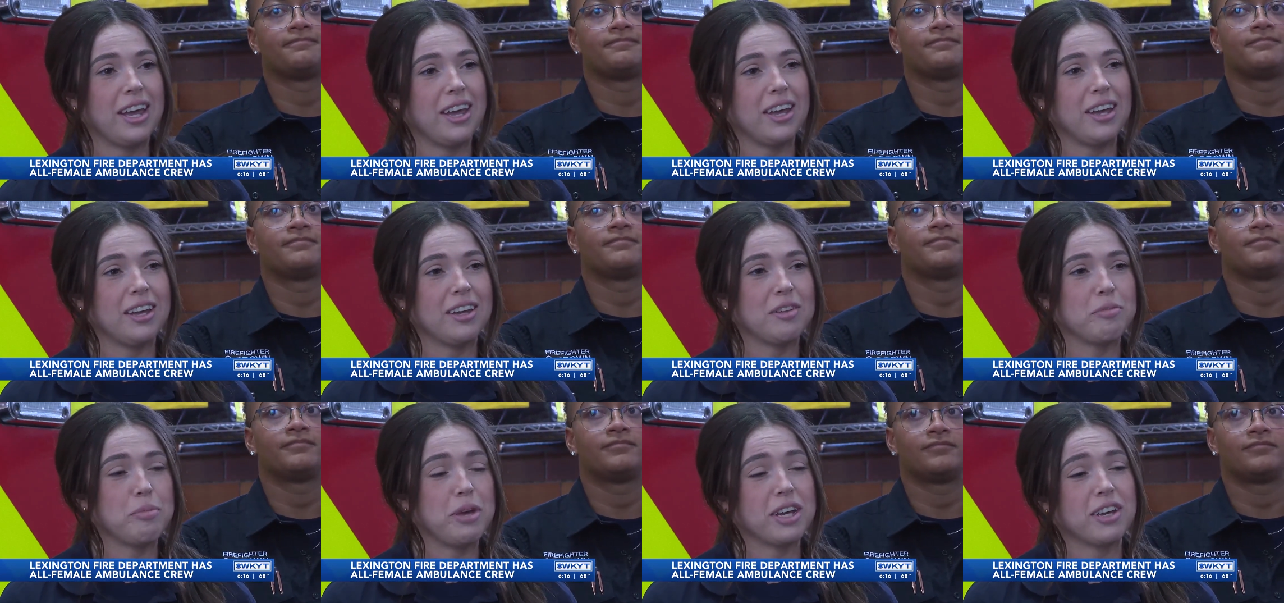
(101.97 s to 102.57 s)

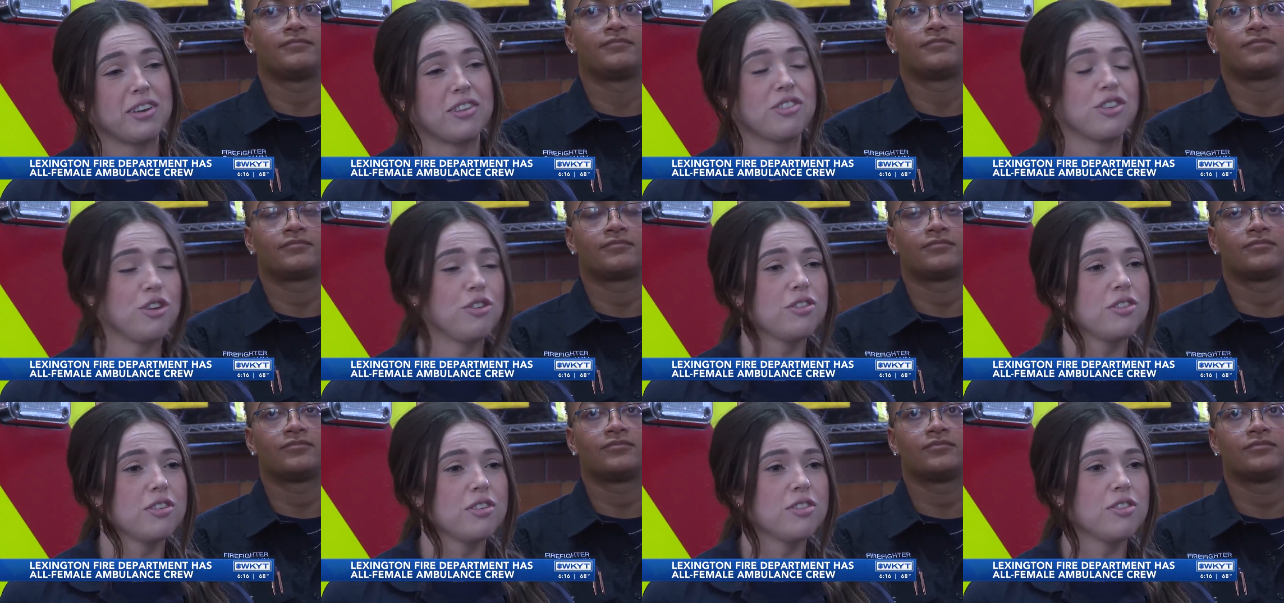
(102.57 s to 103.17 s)
Speaker 1: and make
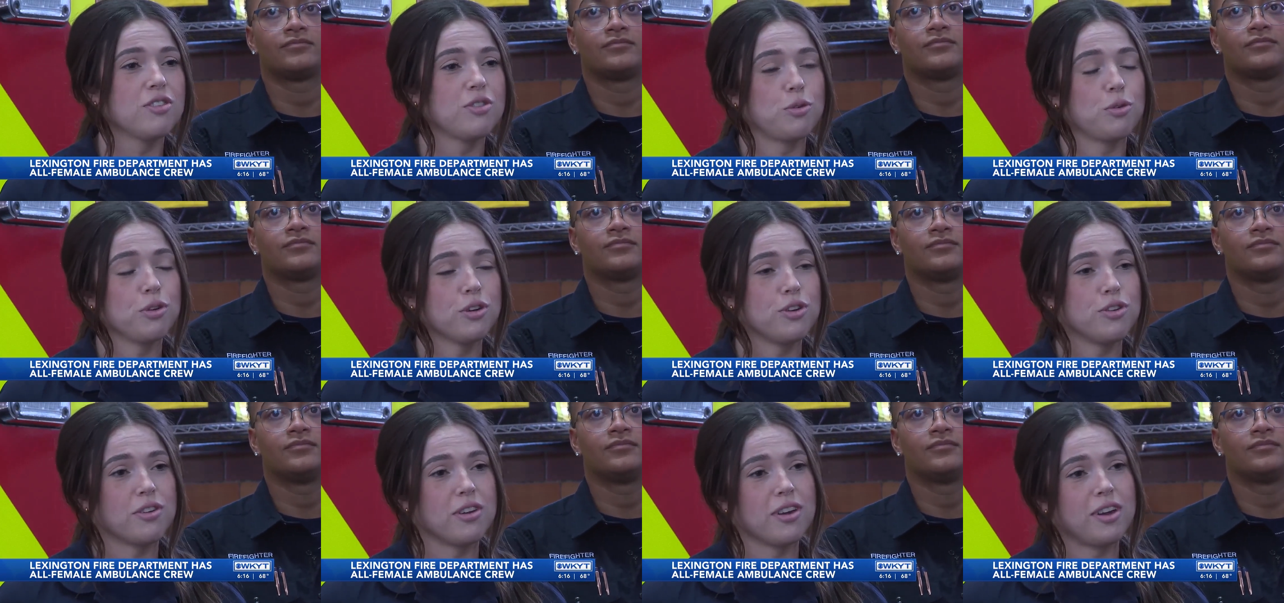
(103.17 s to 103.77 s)
excuses, or
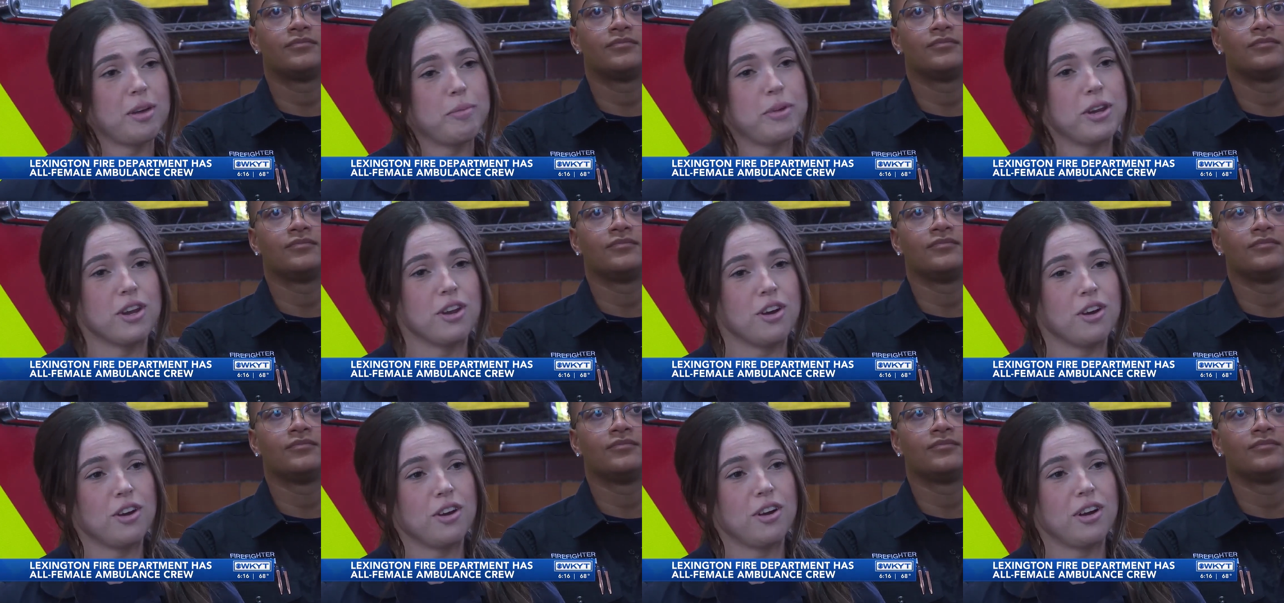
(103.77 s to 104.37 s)
you can come in
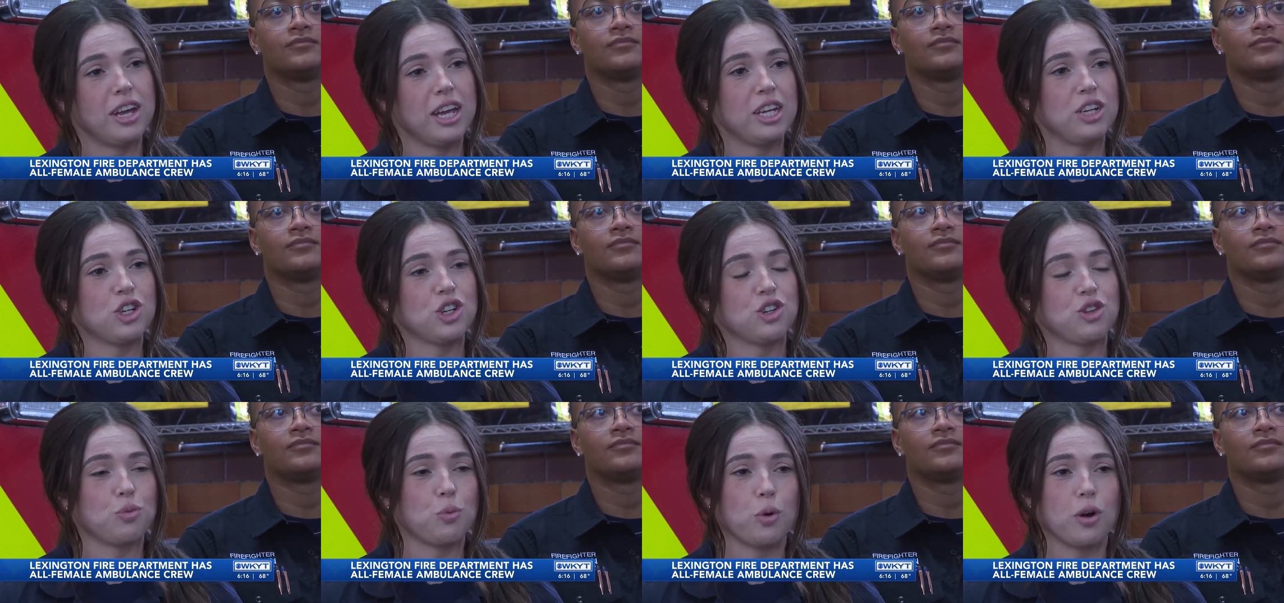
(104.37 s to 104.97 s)
here and
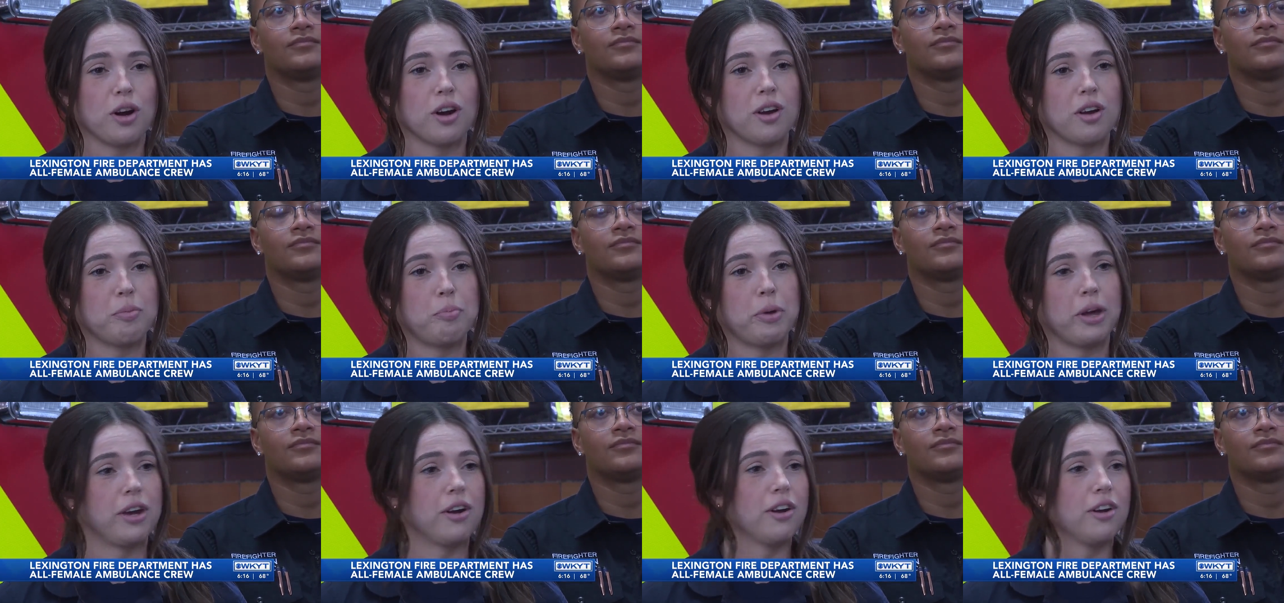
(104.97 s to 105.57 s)
just work
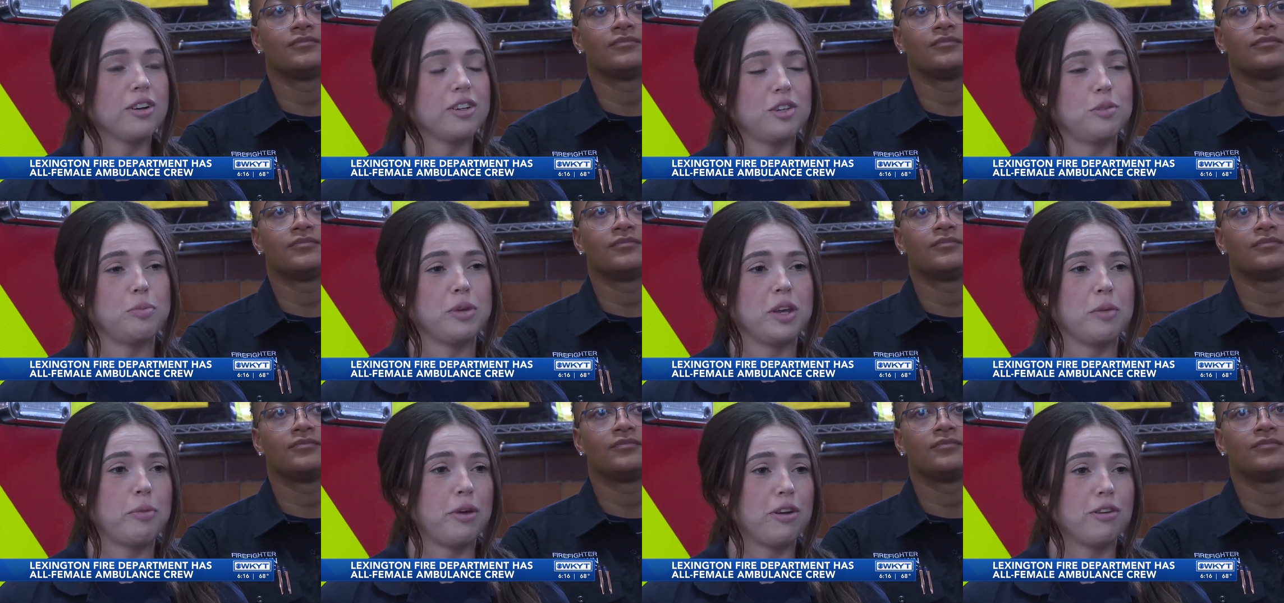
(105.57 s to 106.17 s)
better to
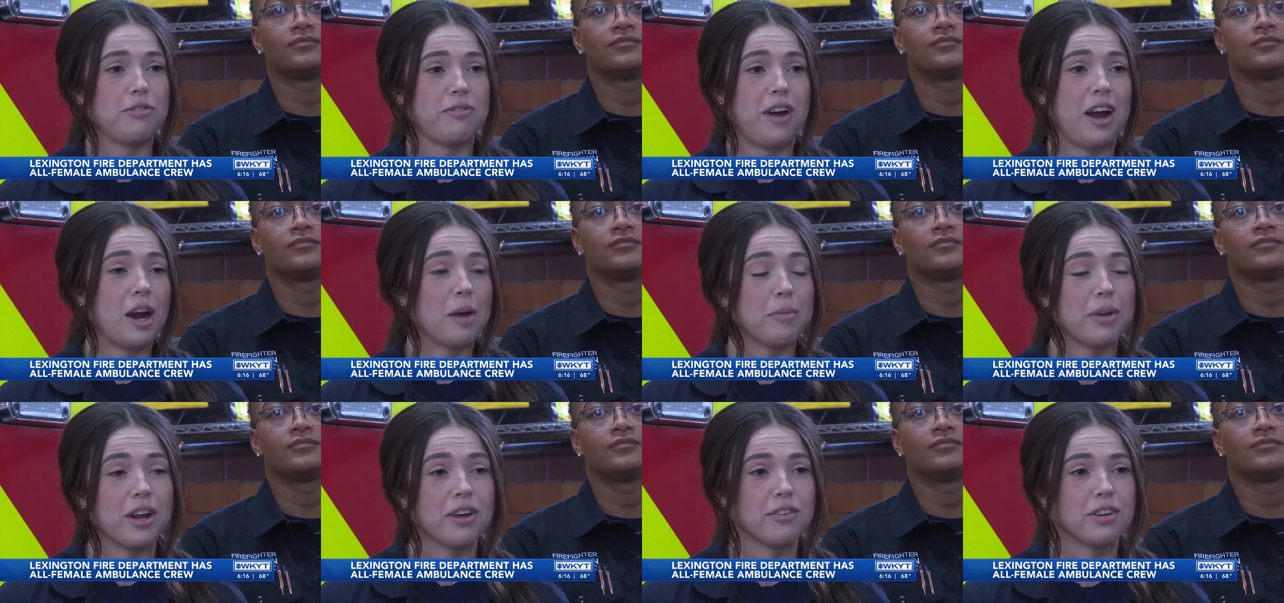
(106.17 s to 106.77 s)
be a better
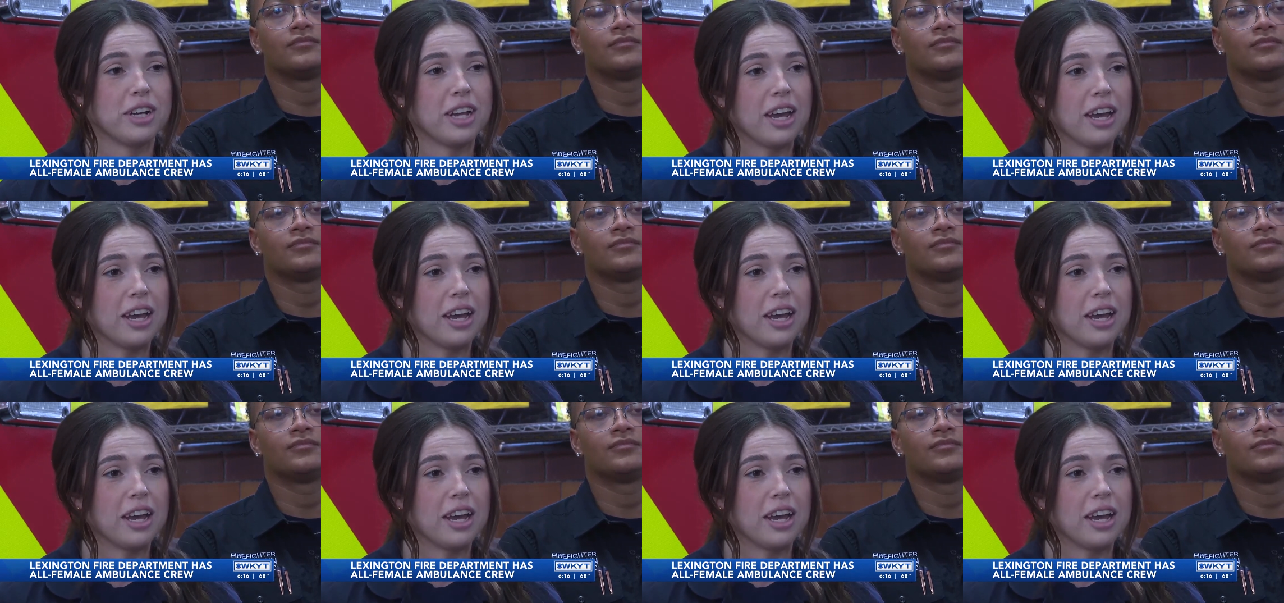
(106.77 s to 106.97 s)
fireman every